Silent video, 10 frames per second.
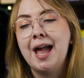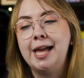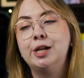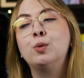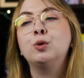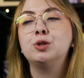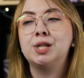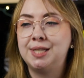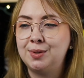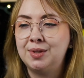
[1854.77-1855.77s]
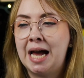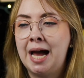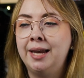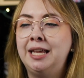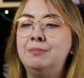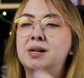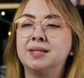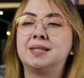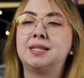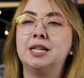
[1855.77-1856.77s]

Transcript: And in order to do that, he must